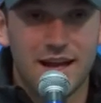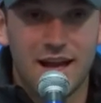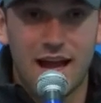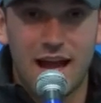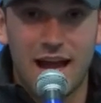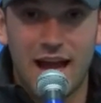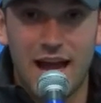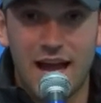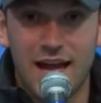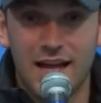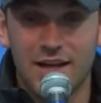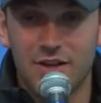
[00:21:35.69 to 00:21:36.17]

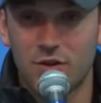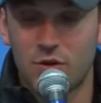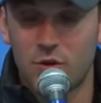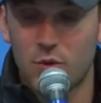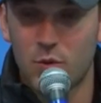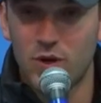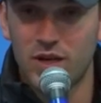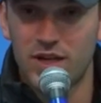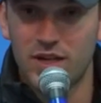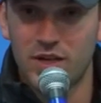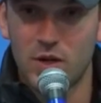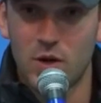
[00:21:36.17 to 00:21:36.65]
I don't
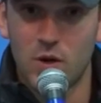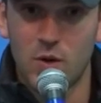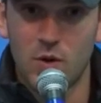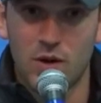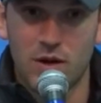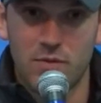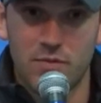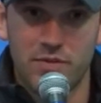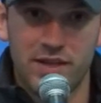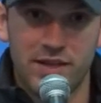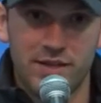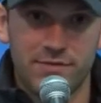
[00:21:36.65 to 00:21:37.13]
really know.
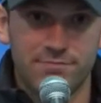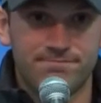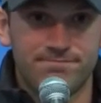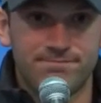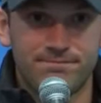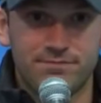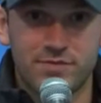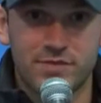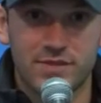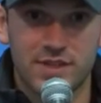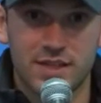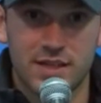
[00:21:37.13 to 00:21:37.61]
I mean,
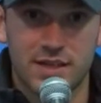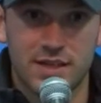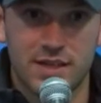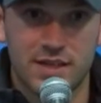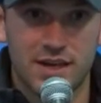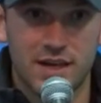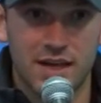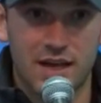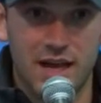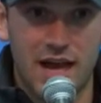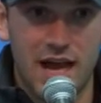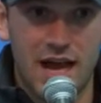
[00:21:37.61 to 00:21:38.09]

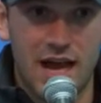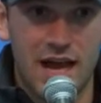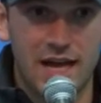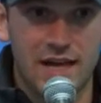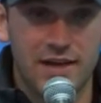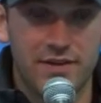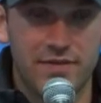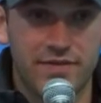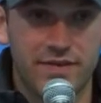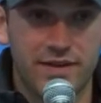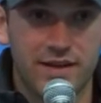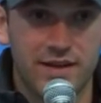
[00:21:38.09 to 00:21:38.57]

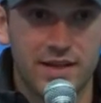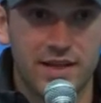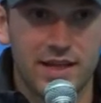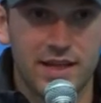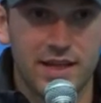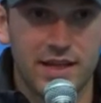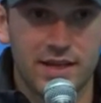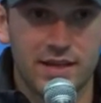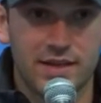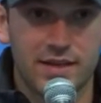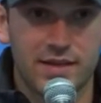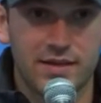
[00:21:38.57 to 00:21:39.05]
I felt
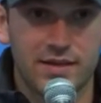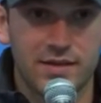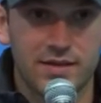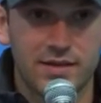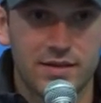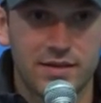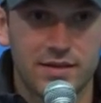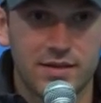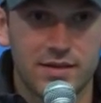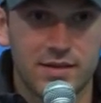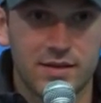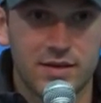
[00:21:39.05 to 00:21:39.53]
like
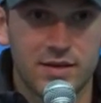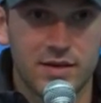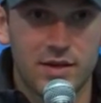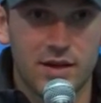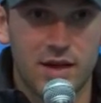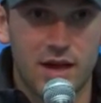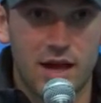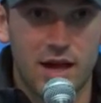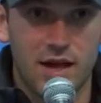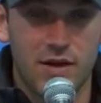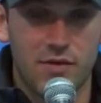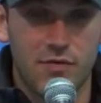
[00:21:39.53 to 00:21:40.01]

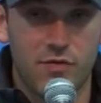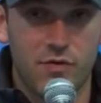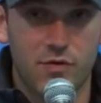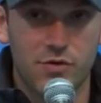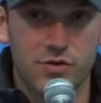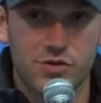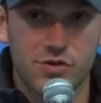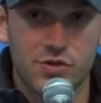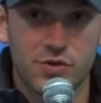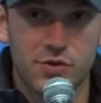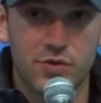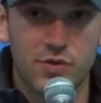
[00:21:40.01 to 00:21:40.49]
for
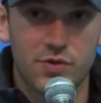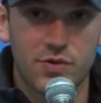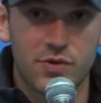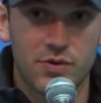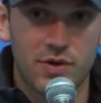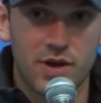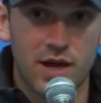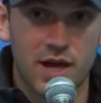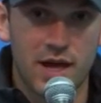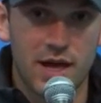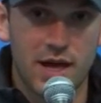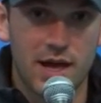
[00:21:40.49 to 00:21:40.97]

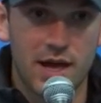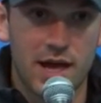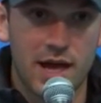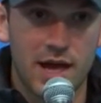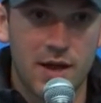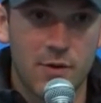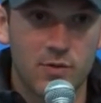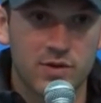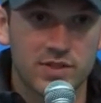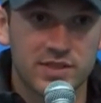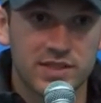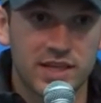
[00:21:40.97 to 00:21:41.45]
sure I
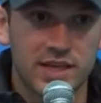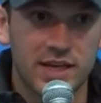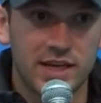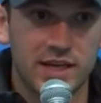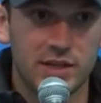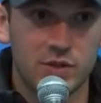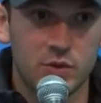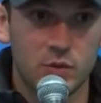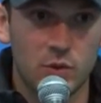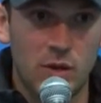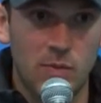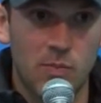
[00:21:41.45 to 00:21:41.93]
was
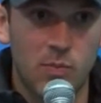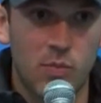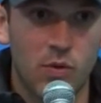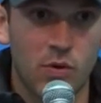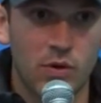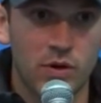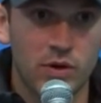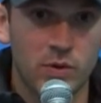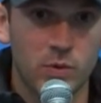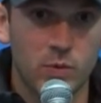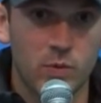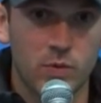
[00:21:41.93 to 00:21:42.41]
getting to a
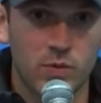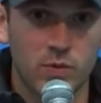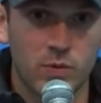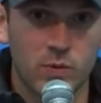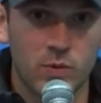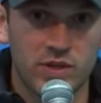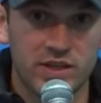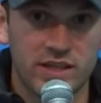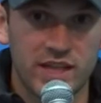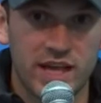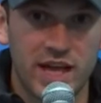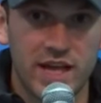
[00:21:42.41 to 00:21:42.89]
point
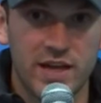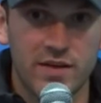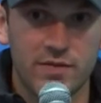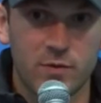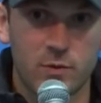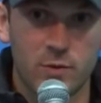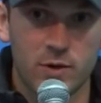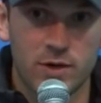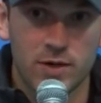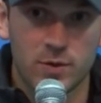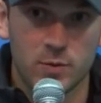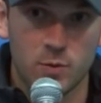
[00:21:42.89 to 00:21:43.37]
with Dave
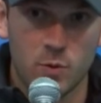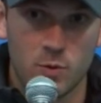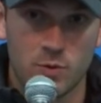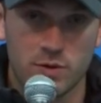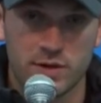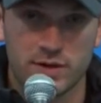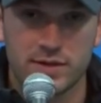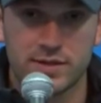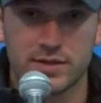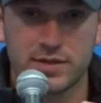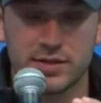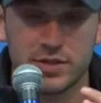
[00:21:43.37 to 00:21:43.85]
where we
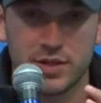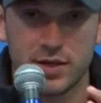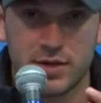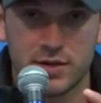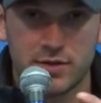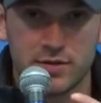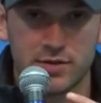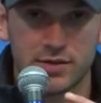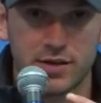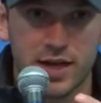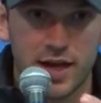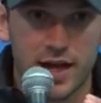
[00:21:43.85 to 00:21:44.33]
were, you
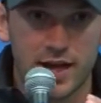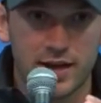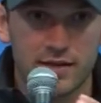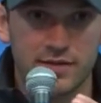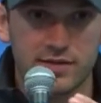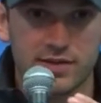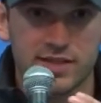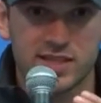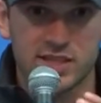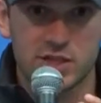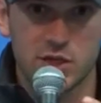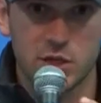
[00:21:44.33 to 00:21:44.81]
know, kind
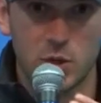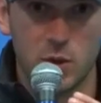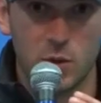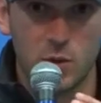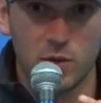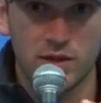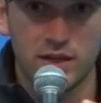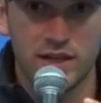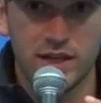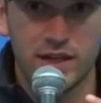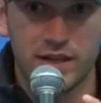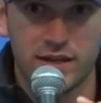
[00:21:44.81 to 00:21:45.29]
of
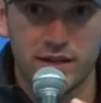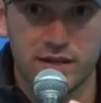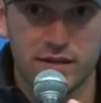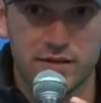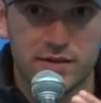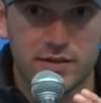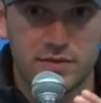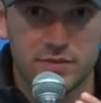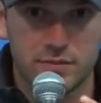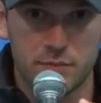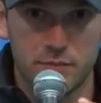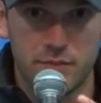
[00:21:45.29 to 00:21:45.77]
slowly
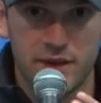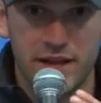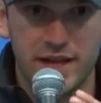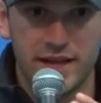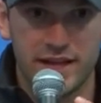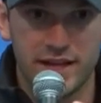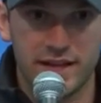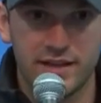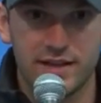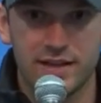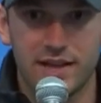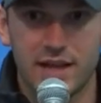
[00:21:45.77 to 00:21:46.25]

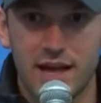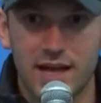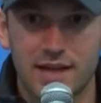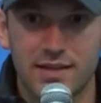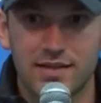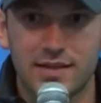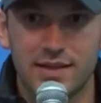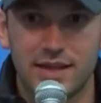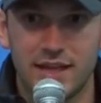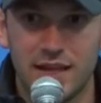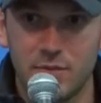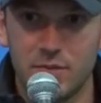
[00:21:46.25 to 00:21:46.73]
making that
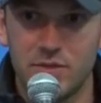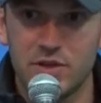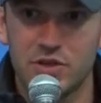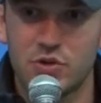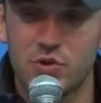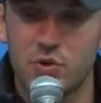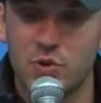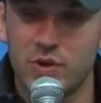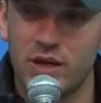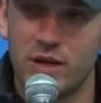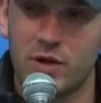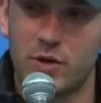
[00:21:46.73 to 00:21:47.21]

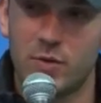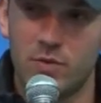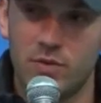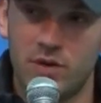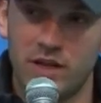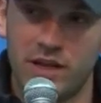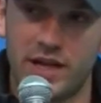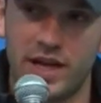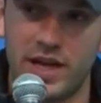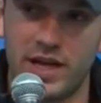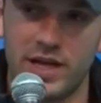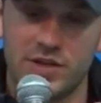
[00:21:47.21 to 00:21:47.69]
chemistry and
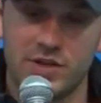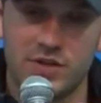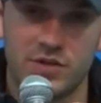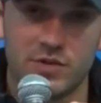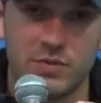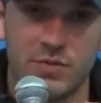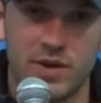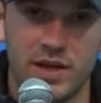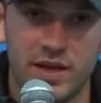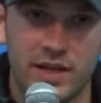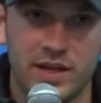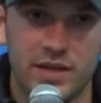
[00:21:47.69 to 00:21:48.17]

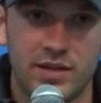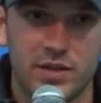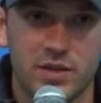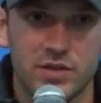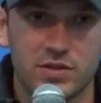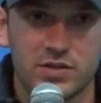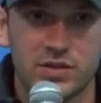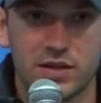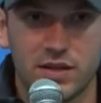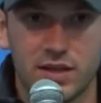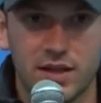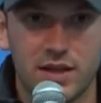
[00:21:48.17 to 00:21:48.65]
communication, making
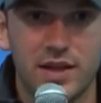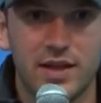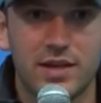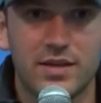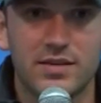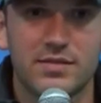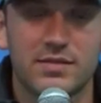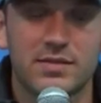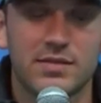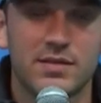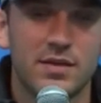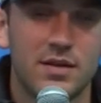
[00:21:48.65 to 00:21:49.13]
those
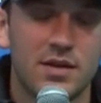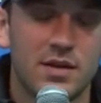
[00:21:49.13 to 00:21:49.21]
clicks.